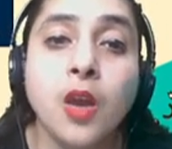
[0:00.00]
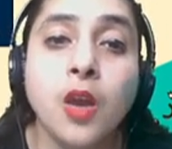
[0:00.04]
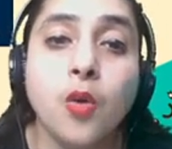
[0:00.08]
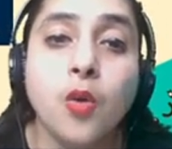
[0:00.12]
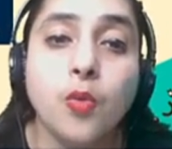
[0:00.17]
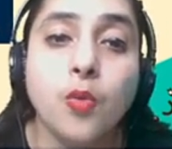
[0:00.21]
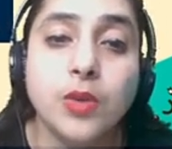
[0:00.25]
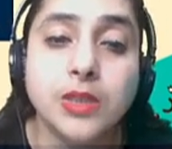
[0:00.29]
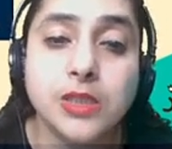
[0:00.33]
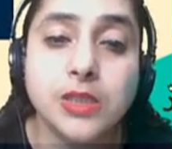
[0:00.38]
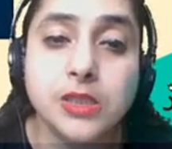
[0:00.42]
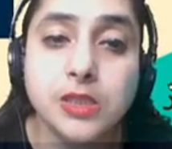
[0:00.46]

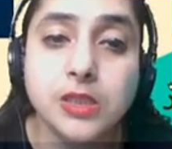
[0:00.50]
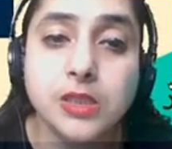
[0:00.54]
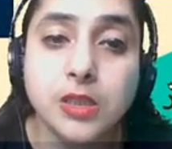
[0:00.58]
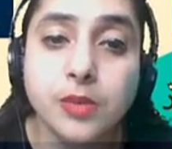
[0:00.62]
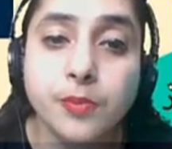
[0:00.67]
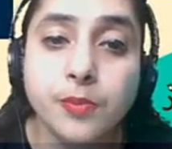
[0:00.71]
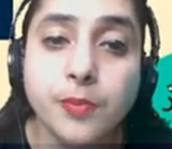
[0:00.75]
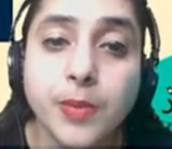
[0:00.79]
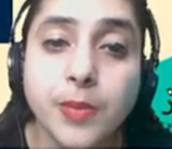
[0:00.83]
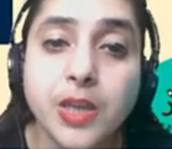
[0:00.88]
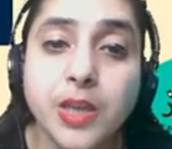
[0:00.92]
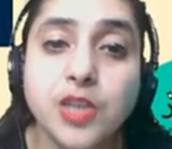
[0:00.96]
what is the
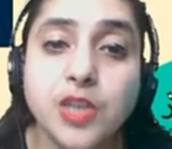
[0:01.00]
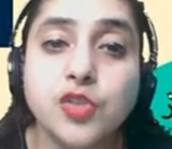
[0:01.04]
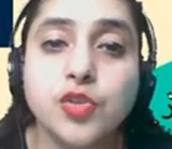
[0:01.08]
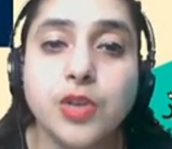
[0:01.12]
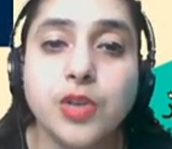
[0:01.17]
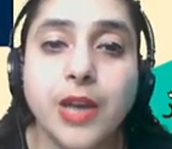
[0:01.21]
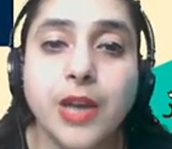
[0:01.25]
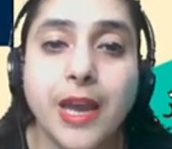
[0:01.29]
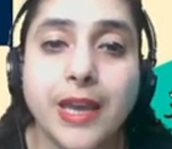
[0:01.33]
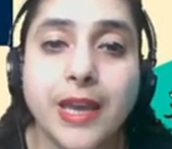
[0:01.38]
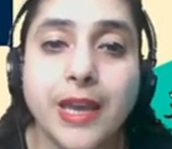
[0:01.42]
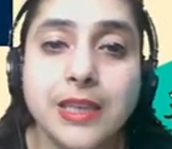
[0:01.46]
measure?
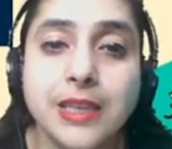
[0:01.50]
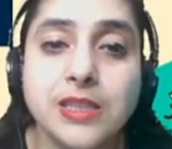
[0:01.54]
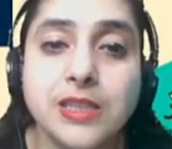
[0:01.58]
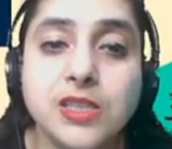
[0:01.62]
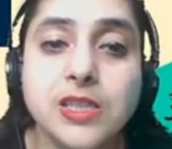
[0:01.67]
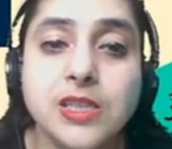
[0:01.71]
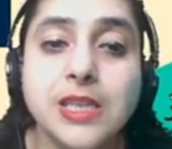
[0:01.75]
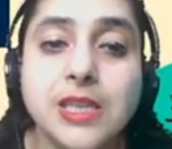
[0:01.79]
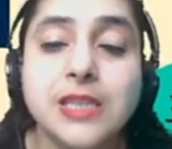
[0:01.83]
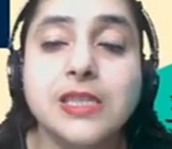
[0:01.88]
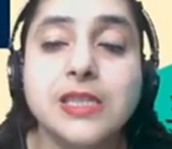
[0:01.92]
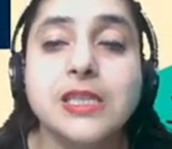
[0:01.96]
I can say
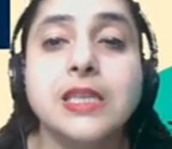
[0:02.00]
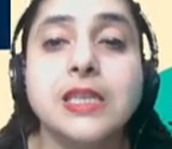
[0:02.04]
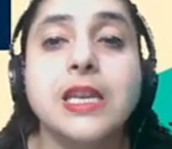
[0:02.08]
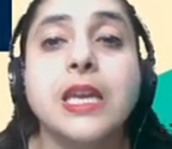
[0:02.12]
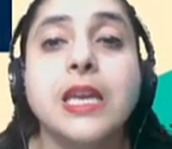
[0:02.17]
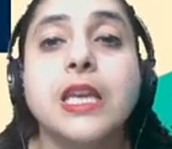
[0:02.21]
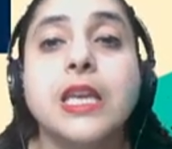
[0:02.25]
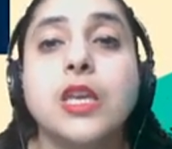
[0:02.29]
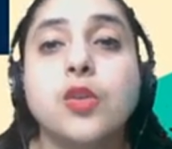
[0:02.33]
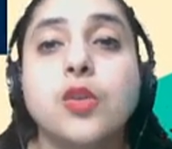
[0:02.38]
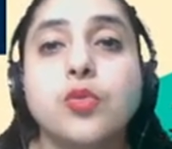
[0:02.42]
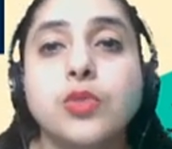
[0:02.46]
it's an
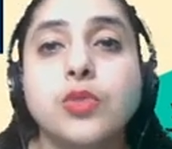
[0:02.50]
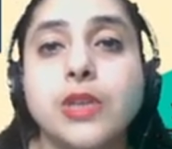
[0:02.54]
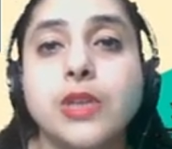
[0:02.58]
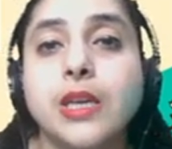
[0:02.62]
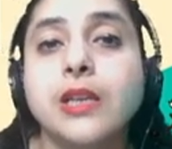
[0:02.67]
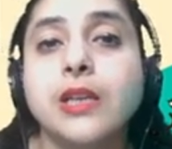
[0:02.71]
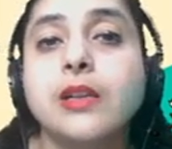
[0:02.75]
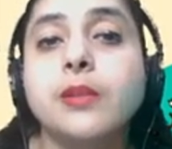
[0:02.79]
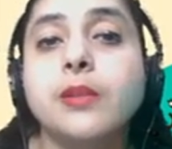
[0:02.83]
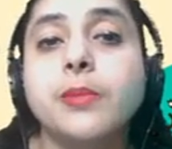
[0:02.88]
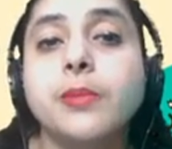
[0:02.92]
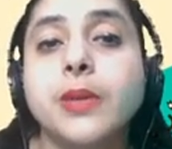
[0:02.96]
acute
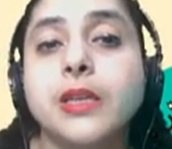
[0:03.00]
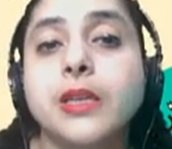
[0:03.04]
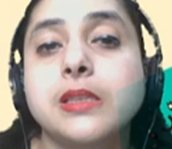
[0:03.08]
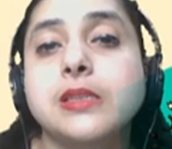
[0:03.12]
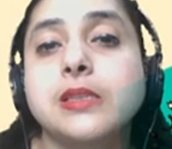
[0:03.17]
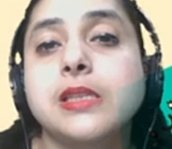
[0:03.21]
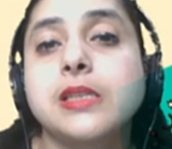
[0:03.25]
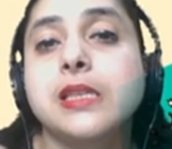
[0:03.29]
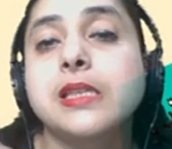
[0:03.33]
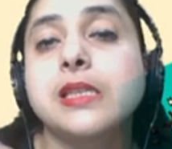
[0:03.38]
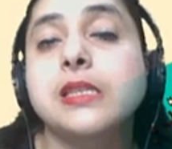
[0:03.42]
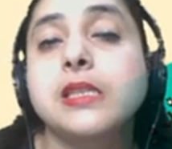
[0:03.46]
angle because
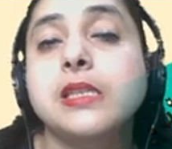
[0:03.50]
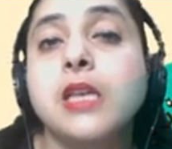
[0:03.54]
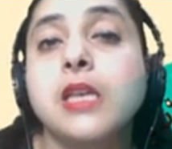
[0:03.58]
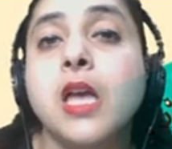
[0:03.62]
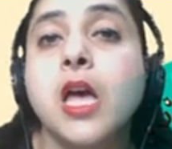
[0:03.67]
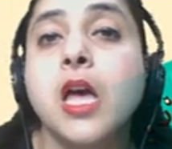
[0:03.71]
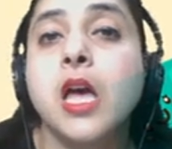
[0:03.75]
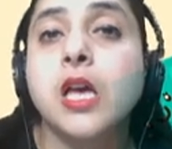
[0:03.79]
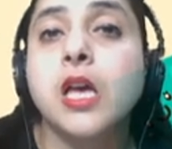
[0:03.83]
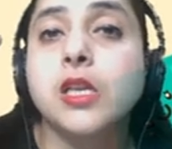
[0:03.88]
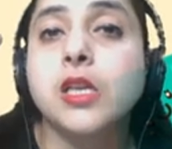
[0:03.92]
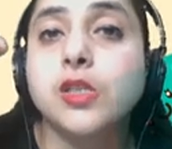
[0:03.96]
it's
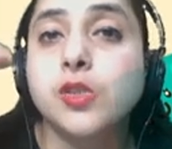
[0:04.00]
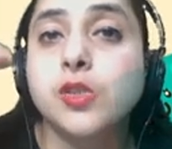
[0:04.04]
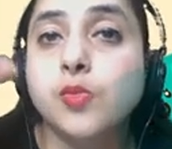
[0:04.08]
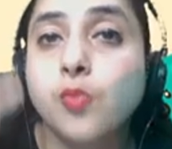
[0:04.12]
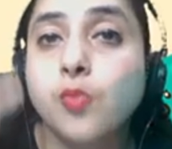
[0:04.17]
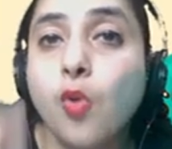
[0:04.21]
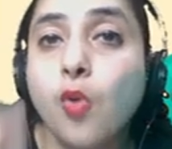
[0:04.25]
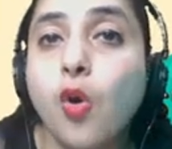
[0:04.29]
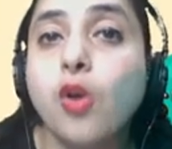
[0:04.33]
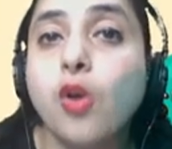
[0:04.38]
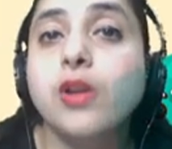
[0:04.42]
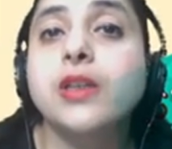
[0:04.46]

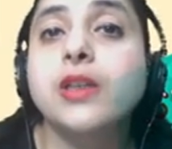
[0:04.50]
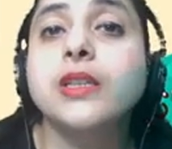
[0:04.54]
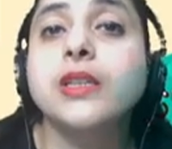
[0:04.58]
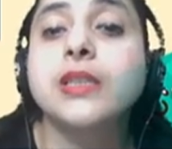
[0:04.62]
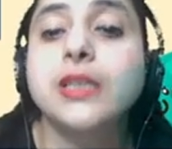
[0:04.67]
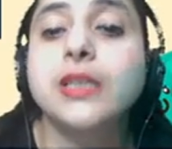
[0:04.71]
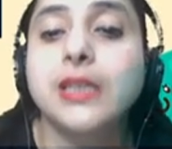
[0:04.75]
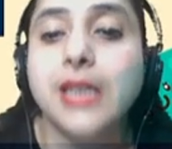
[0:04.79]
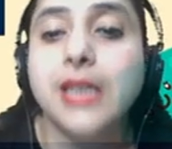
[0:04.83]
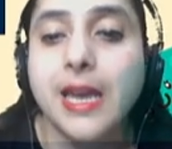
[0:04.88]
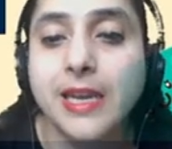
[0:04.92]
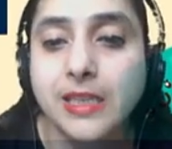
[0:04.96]
smaller than
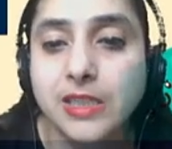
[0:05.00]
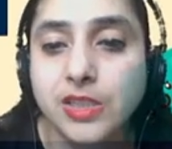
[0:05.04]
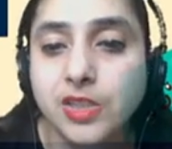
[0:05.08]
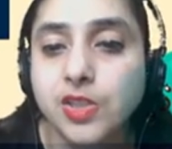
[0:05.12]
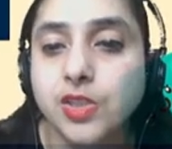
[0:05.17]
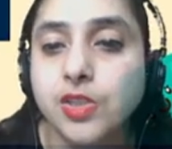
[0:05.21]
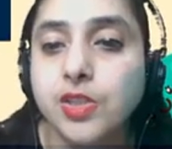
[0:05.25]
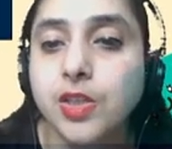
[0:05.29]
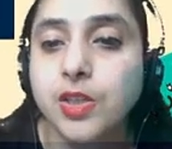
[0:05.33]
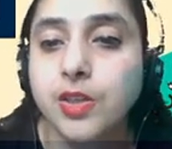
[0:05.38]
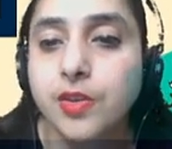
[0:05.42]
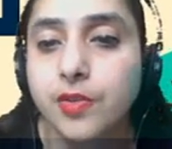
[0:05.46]
90
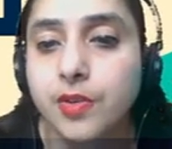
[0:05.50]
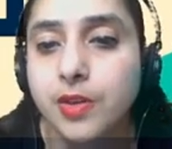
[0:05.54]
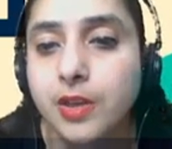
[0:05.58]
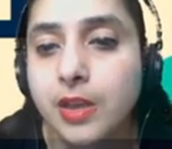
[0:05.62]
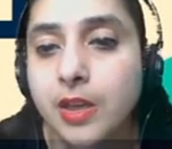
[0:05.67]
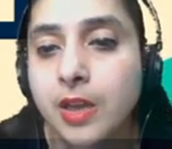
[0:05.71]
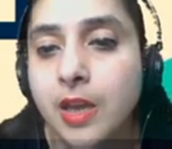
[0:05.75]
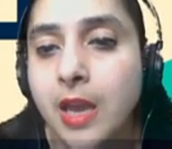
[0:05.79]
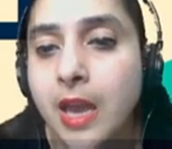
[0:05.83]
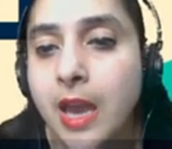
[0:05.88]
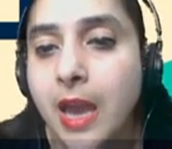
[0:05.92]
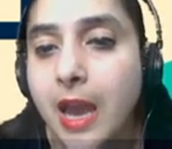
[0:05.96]
degree.
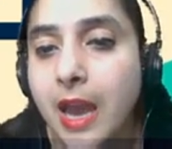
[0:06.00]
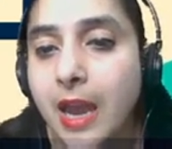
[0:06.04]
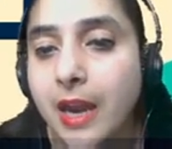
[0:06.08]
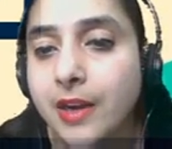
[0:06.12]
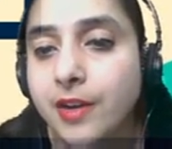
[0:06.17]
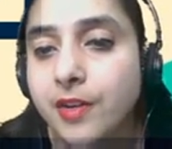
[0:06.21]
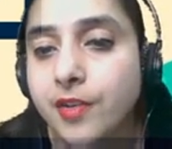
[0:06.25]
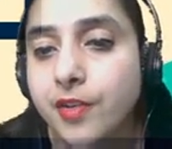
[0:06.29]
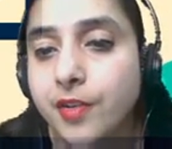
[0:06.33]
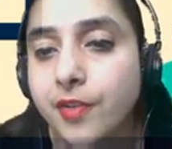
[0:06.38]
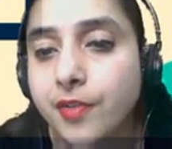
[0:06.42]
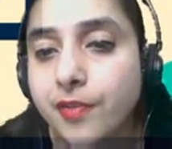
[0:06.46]
And
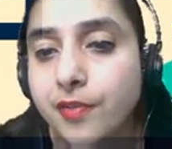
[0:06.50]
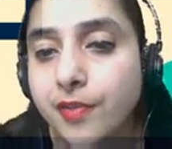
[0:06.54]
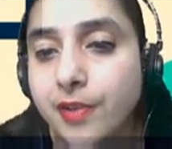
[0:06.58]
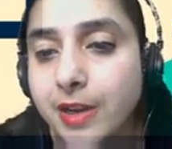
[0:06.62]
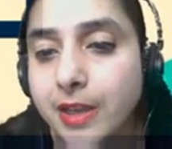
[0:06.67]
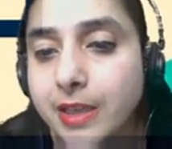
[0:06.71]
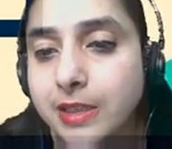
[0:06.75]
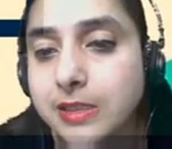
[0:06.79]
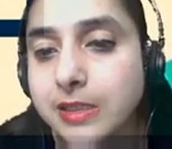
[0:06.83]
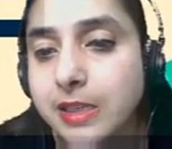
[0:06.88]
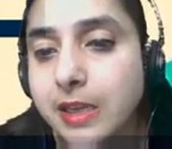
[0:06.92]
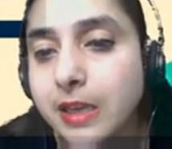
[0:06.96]

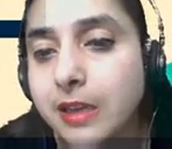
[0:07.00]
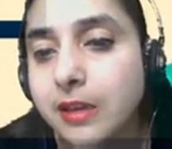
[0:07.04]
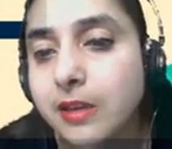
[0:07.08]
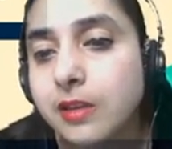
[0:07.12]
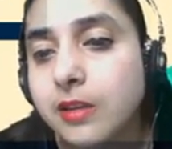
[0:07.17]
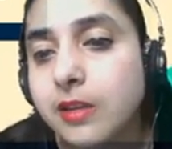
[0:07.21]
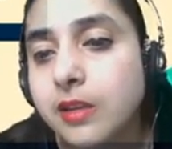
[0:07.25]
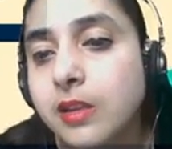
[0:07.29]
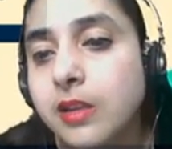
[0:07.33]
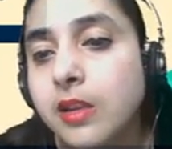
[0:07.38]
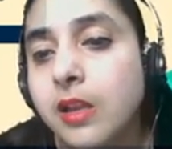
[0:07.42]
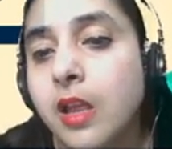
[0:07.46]
reflex
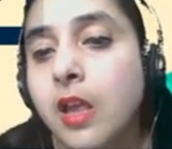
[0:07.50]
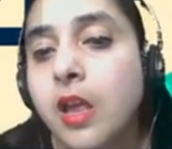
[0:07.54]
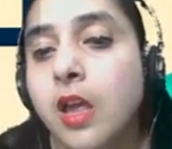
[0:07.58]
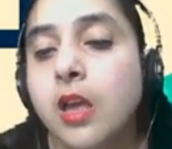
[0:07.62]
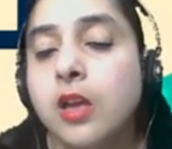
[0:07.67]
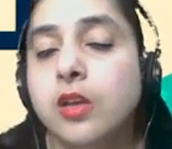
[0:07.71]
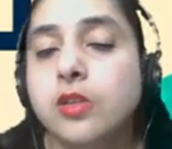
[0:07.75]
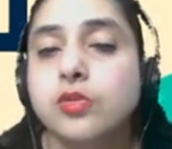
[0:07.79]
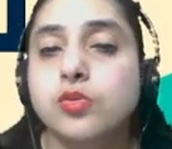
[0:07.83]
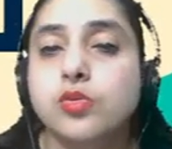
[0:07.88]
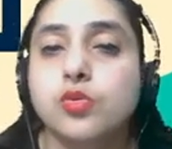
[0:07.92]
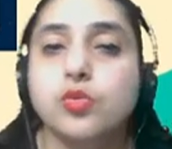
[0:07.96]
angle,
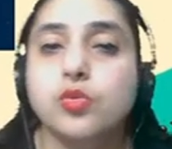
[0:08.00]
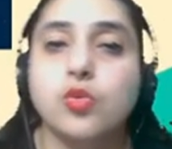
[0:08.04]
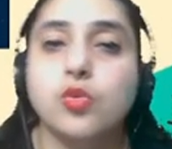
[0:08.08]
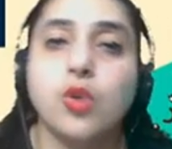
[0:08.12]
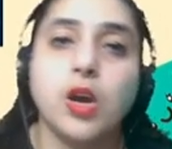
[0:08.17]
so